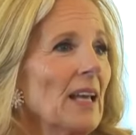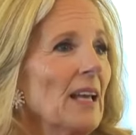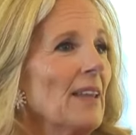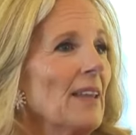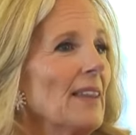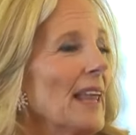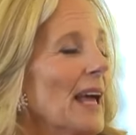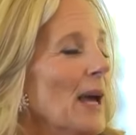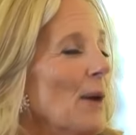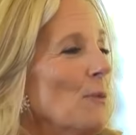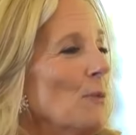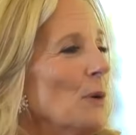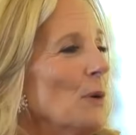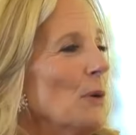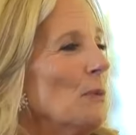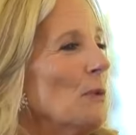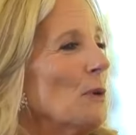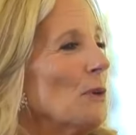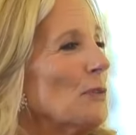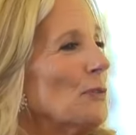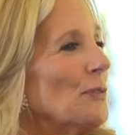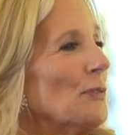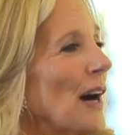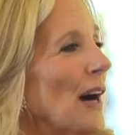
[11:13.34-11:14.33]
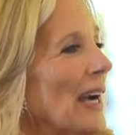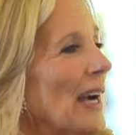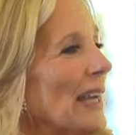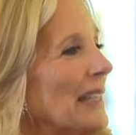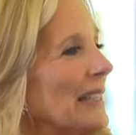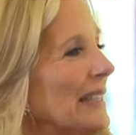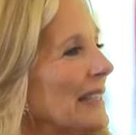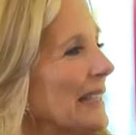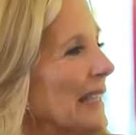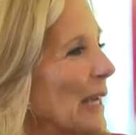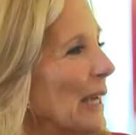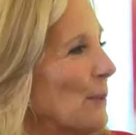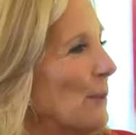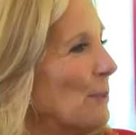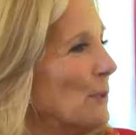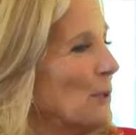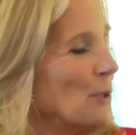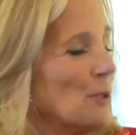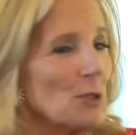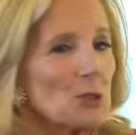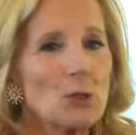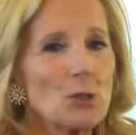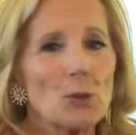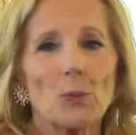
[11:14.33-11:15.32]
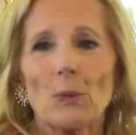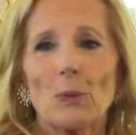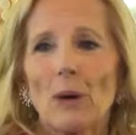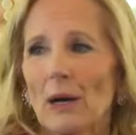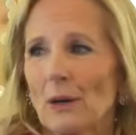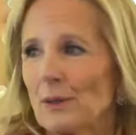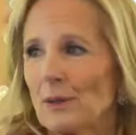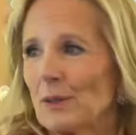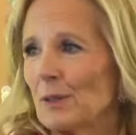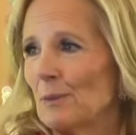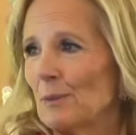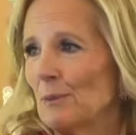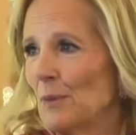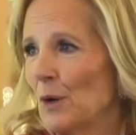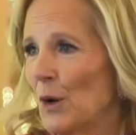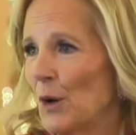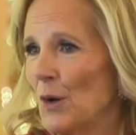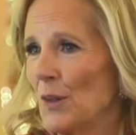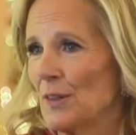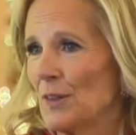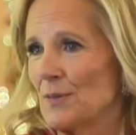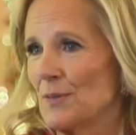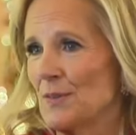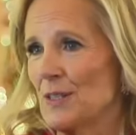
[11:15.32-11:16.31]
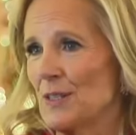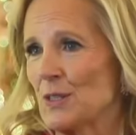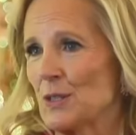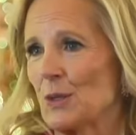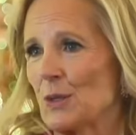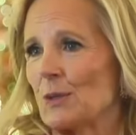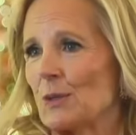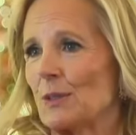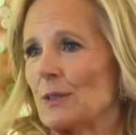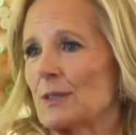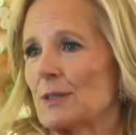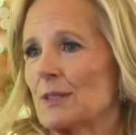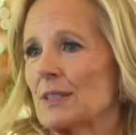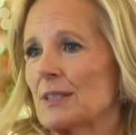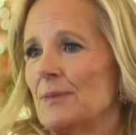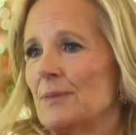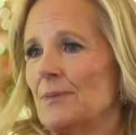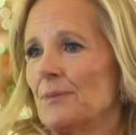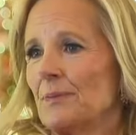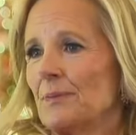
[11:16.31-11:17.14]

Then we were finally able to welcome all the visitors.